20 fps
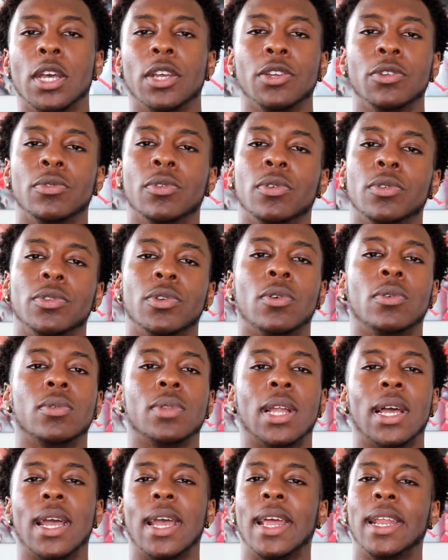You know, don't
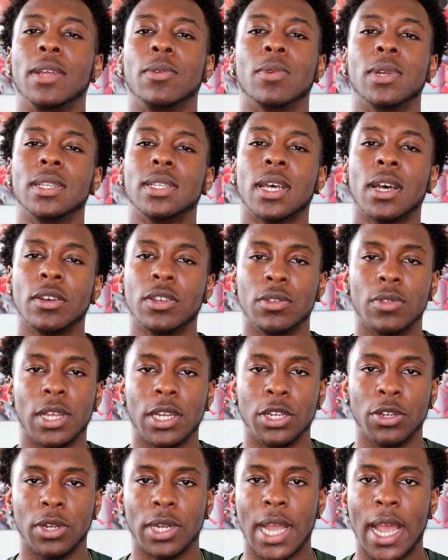let anyone tell you that
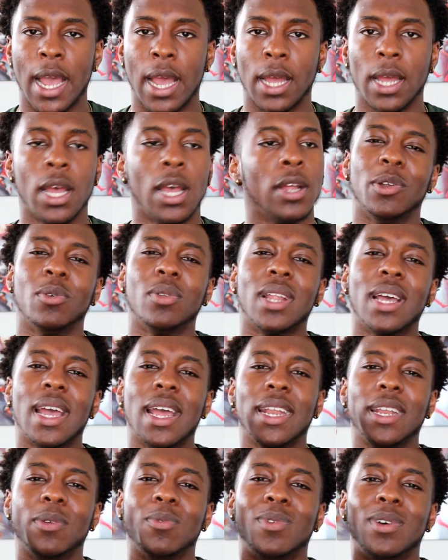you can't. Don't let
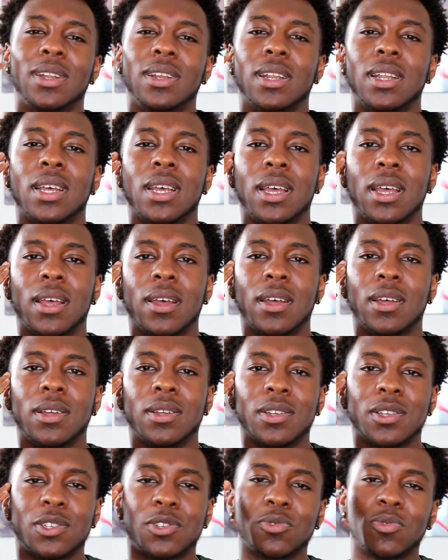anyone
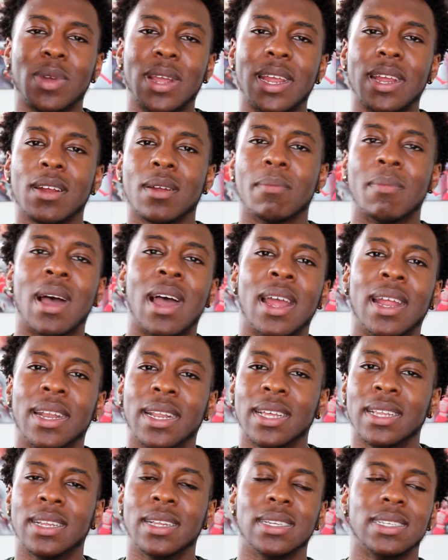sway your mind
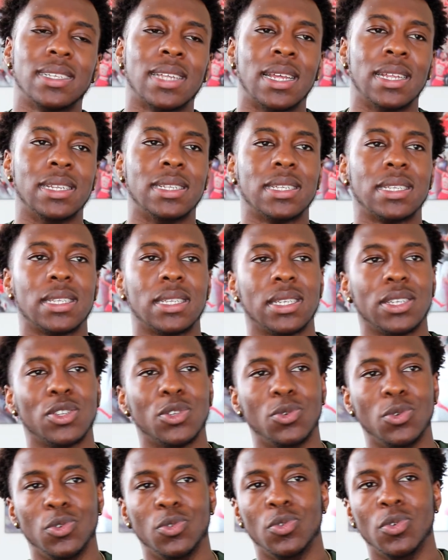in a sense
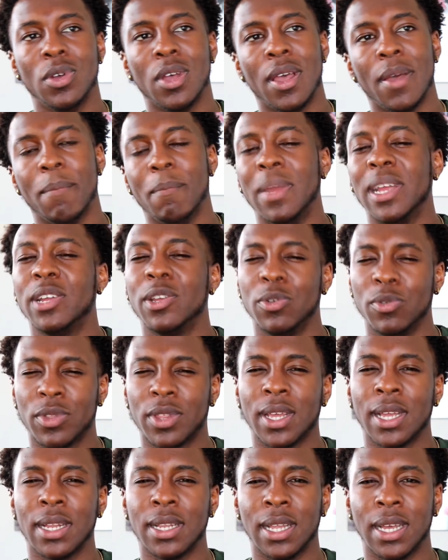to make you
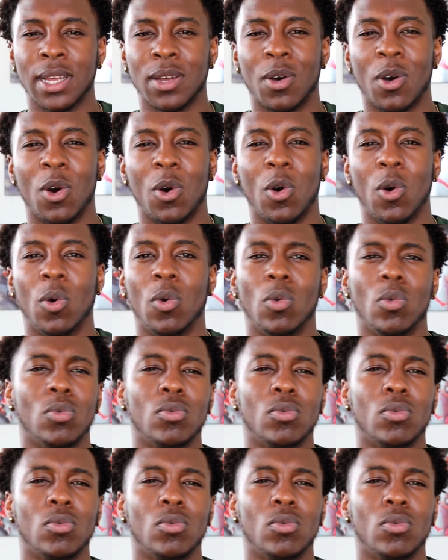think that, oh,